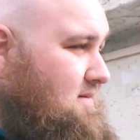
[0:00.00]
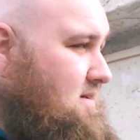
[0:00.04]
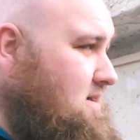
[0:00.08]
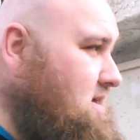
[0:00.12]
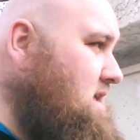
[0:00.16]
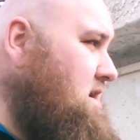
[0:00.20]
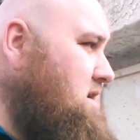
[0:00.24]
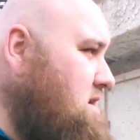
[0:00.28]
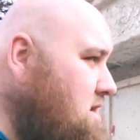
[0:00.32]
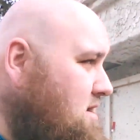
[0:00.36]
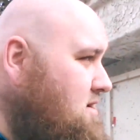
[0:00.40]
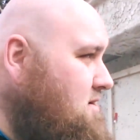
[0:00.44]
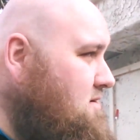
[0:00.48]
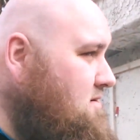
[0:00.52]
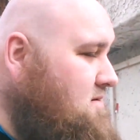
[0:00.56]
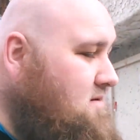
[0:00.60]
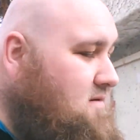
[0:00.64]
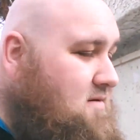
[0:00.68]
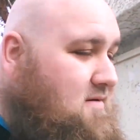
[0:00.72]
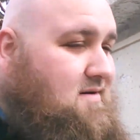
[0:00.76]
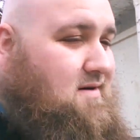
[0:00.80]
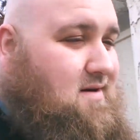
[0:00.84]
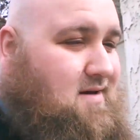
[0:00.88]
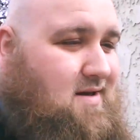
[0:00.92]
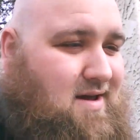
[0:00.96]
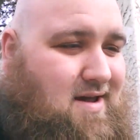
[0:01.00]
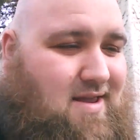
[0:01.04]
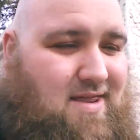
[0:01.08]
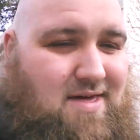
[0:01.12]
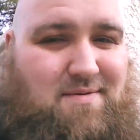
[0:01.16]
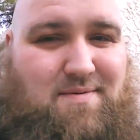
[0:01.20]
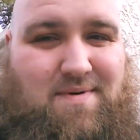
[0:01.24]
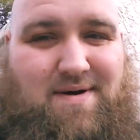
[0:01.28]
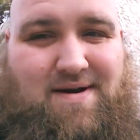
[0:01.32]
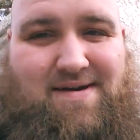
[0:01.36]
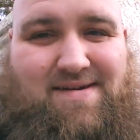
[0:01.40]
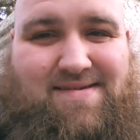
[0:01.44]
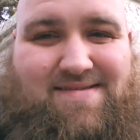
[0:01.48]
I don't know.
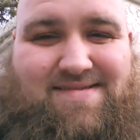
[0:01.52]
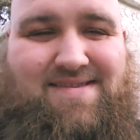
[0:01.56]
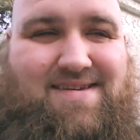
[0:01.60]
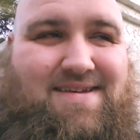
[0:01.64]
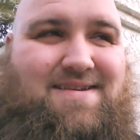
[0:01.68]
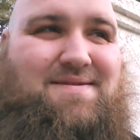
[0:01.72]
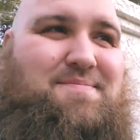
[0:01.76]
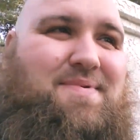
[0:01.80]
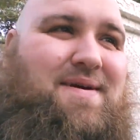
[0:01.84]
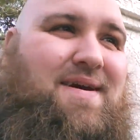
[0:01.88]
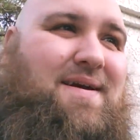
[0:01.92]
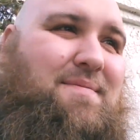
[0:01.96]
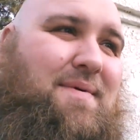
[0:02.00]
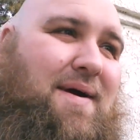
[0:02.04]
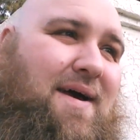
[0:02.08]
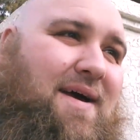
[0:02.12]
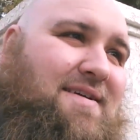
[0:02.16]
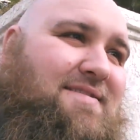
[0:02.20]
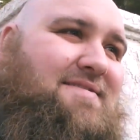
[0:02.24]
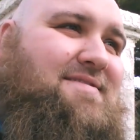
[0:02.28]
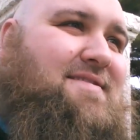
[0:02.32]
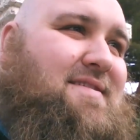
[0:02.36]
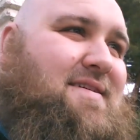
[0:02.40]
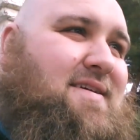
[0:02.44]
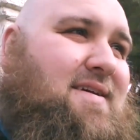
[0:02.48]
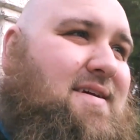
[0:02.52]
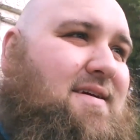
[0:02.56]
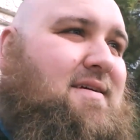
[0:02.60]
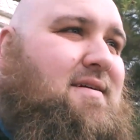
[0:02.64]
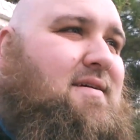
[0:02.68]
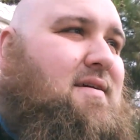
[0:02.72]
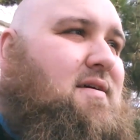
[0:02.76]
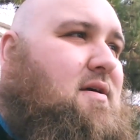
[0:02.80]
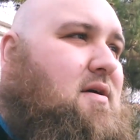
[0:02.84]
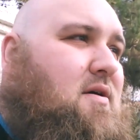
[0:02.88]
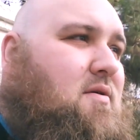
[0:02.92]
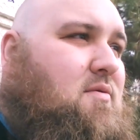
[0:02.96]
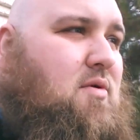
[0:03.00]
Anyways, gonna pick up Ashley.
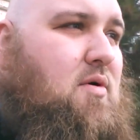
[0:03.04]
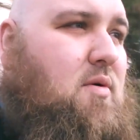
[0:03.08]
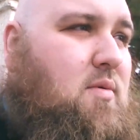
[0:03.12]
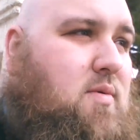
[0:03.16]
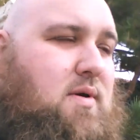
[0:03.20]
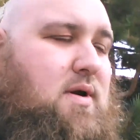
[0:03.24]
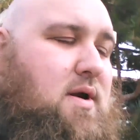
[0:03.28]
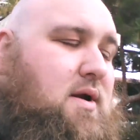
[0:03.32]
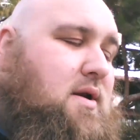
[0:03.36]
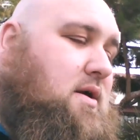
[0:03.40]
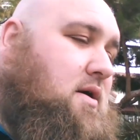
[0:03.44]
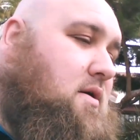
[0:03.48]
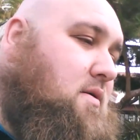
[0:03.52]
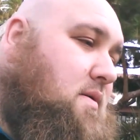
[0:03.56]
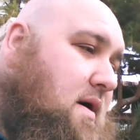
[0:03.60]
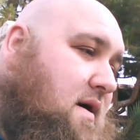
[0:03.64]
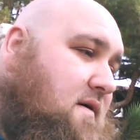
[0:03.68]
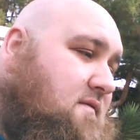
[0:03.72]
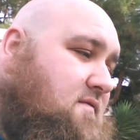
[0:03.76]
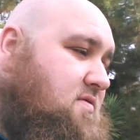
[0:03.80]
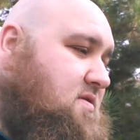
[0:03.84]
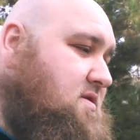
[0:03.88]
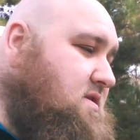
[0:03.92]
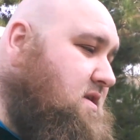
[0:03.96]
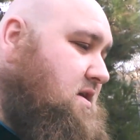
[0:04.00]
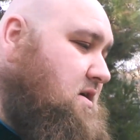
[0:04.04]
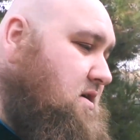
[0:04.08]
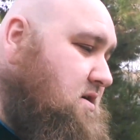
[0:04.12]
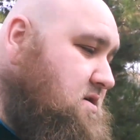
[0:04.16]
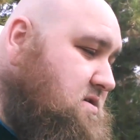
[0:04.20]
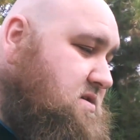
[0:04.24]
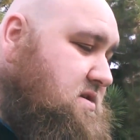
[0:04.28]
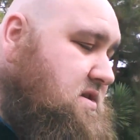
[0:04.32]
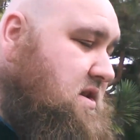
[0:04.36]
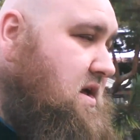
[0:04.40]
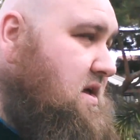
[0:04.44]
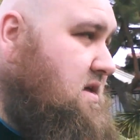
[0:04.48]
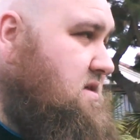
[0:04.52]
Well, we're gonna go have dinner
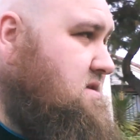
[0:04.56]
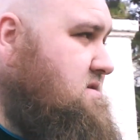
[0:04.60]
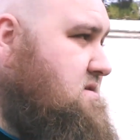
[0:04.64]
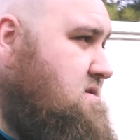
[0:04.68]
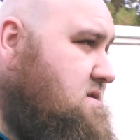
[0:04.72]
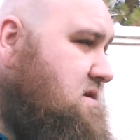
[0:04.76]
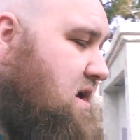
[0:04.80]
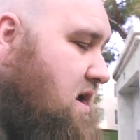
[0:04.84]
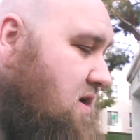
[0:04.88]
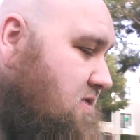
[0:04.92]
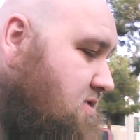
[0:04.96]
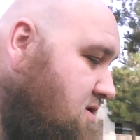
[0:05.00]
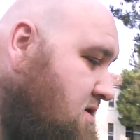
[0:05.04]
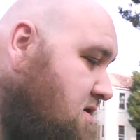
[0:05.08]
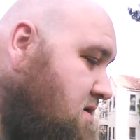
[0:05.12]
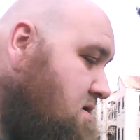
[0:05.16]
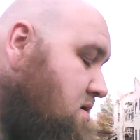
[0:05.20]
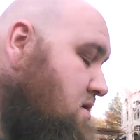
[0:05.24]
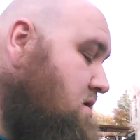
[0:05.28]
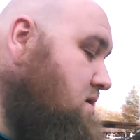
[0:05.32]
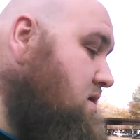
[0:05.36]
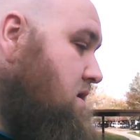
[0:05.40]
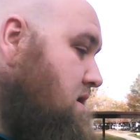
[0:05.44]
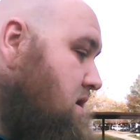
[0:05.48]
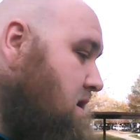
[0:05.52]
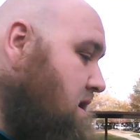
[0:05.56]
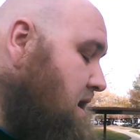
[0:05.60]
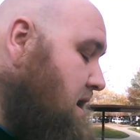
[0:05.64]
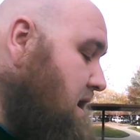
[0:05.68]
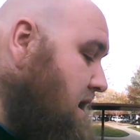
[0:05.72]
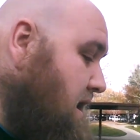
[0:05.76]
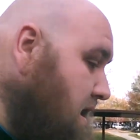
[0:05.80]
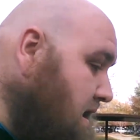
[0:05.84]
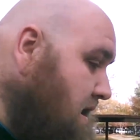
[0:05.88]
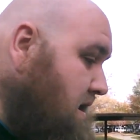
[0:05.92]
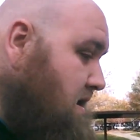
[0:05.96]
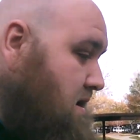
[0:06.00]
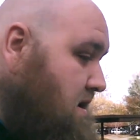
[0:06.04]
tonight together,
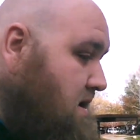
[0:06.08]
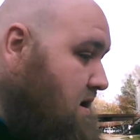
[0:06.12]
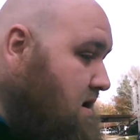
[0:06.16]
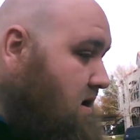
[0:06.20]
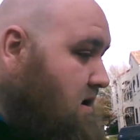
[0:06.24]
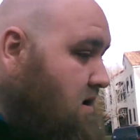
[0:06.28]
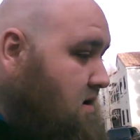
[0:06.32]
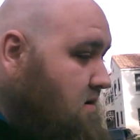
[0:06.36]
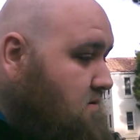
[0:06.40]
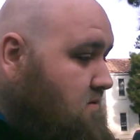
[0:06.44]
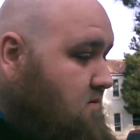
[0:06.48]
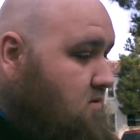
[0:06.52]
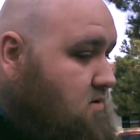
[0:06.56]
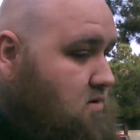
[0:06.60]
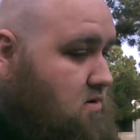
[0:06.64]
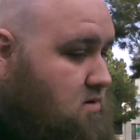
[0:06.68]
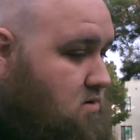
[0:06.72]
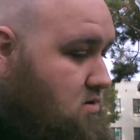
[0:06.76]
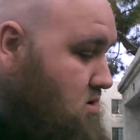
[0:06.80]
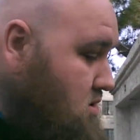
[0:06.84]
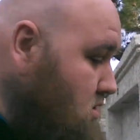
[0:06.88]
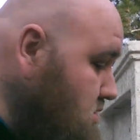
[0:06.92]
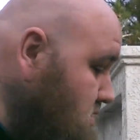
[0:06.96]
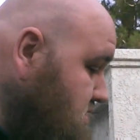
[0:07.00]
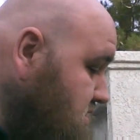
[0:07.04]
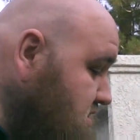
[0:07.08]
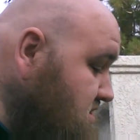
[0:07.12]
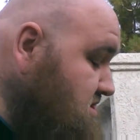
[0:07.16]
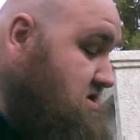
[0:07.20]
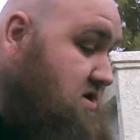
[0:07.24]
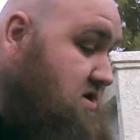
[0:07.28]
and go to the